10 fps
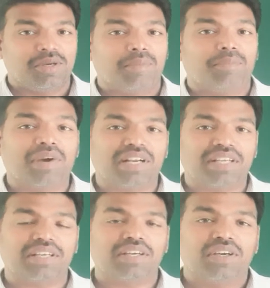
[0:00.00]

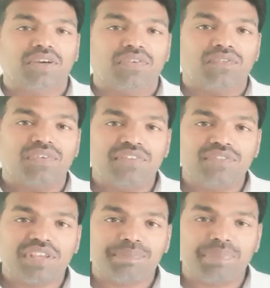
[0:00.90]
but when
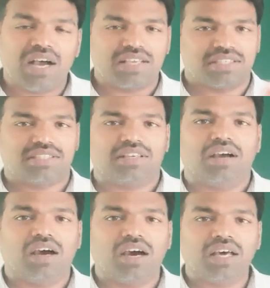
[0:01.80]
we pass
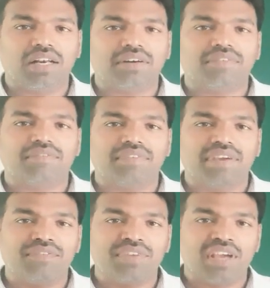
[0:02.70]
or
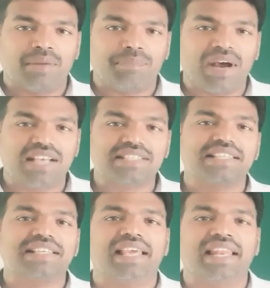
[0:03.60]
when we are
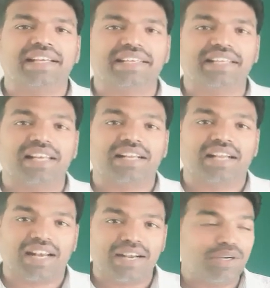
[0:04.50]
passing electrical
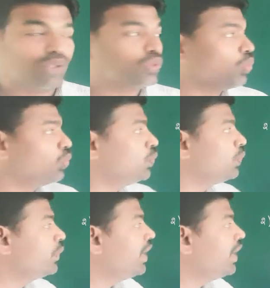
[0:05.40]
current through